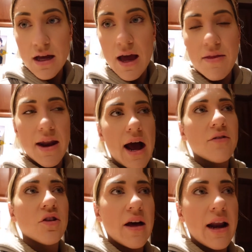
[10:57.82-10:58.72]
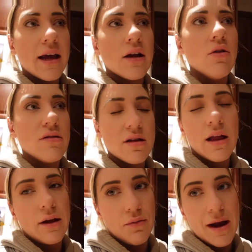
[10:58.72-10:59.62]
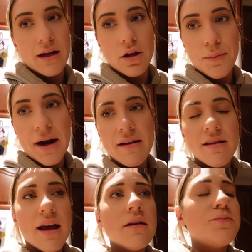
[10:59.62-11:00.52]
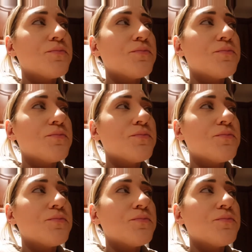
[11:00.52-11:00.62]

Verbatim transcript: And then after that, it goes to like regular pricing,